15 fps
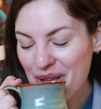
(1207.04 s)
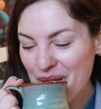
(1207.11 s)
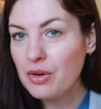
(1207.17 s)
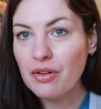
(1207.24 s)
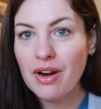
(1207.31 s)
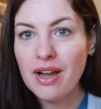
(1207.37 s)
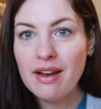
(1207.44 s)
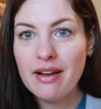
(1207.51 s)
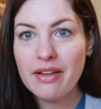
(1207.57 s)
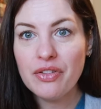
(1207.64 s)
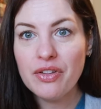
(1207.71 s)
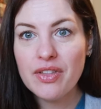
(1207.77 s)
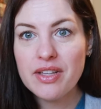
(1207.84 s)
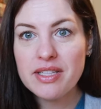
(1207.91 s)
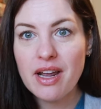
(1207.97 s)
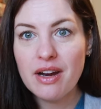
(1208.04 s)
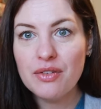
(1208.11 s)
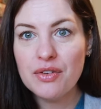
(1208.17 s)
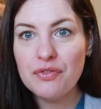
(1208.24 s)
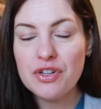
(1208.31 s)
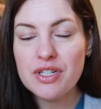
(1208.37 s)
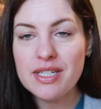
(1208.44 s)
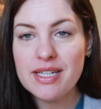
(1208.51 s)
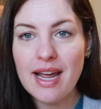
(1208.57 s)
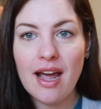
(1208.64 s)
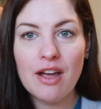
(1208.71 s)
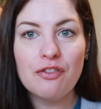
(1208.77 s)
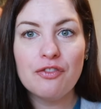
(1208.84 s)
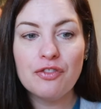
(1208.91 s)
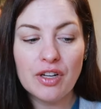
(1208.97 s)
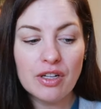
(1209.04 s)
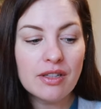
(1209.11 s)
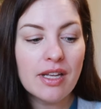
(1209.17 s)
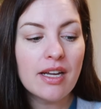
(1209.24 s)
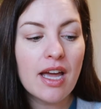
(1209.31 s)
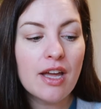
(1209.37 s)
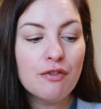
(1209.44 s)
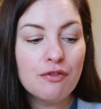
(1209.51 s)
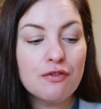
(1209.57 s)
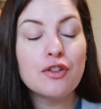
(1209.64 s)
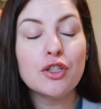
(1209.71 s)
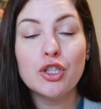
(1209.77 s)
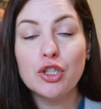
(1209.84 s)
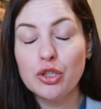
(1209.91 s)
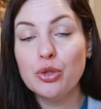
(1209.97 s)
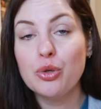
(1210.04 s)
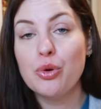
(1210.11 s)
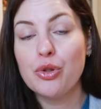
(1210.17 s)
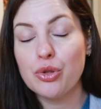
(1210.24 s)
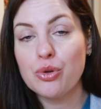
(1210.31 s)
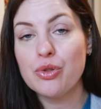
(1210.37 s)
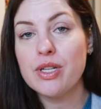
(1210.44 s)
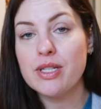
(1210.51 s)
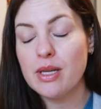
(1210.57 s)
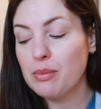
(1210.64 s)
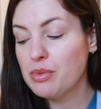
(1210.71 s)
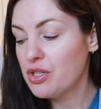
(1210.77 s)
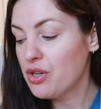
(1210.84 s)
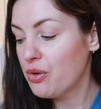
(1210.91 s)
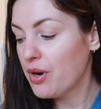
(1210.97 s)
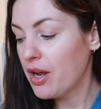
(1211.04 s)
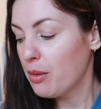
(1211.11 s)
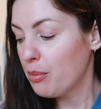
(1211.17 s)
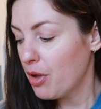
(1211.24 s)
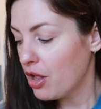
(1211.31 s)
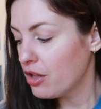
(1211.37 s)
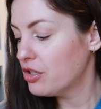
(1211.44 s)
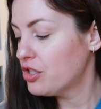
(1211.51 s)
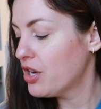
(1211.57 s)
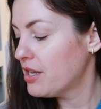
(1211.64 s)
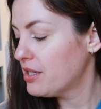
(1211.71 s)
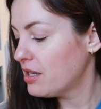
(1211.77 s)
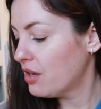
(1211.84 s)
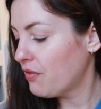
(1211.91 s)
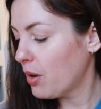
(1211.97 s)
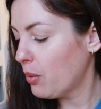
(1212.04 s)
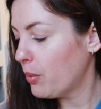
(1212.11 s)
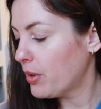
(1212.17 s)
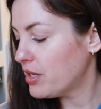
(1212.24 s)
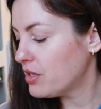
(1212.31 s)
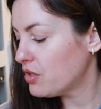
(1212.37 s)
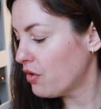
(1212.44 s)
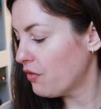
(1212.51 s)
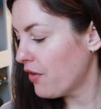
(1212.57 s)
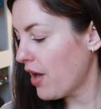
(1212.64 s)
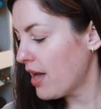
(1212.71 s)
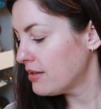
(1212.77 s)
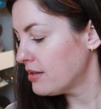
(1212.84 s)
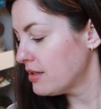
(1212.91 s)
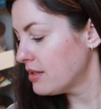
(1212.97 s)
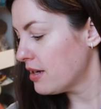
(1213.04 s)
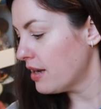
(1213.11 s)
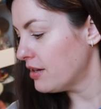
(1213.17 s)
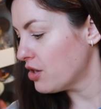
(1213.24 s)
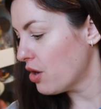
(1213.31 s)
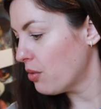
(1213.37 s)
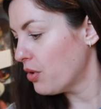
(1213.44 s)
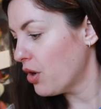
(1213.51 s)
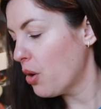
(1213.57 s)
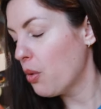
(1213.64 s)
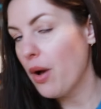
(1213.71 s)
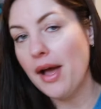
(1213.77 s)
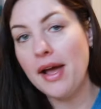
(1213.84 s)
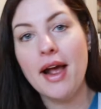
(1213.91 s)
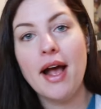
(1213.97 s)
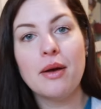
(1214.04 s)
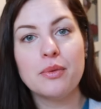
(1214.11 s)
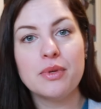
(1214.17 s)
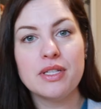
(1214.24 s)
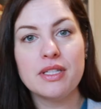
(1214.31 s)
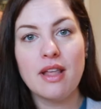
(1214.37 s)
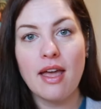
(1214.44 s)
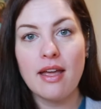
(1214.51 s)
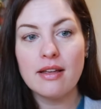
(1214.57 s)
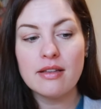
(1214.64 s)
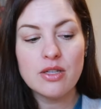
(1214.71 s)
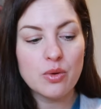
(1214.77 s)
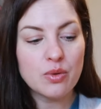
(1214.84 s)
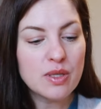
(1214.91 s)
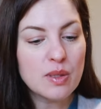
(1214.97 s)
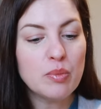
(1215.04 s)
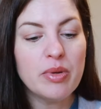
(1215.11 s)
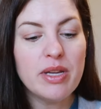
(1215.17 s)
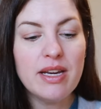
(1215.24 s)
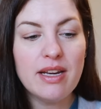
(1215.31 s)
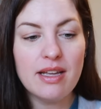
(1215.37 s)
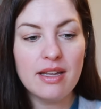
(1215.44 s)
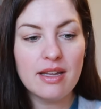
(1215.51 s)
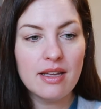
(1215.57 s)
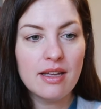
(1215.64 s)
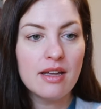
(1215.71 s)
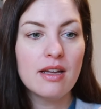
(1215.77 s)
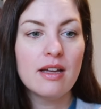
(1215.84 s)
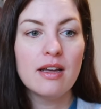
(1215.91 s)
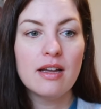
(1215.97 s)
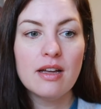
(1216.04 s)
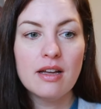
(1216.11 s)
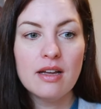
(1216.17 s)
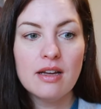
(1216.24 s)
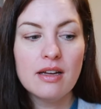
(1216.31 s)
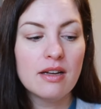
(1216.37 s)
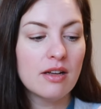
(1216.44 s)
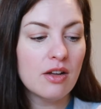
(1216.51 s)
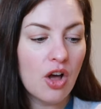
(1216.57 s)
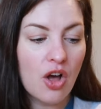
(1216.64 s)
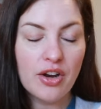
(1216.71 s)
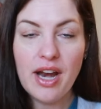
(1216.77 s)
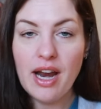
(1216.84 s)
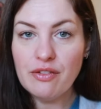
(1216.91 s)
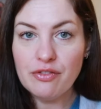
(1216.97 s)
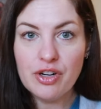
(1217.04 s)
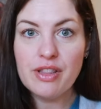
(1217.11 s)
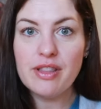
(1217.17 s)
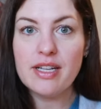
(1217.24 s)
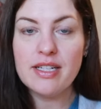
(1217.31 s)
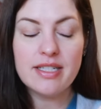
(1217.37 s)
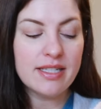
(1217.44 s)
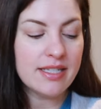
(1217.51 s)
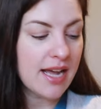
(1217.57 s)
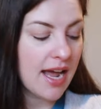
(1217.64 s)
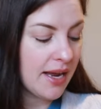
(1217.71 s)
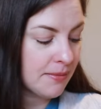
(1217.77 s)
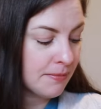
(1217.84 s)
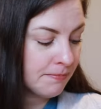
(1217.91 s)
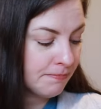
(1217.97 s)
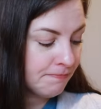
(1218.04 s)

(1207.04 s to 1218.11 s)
All right, I think that's kind of it for today. I feel like I flew through this episode. I apologize if I went so fast. I don't know why I was like so speedy on everything today.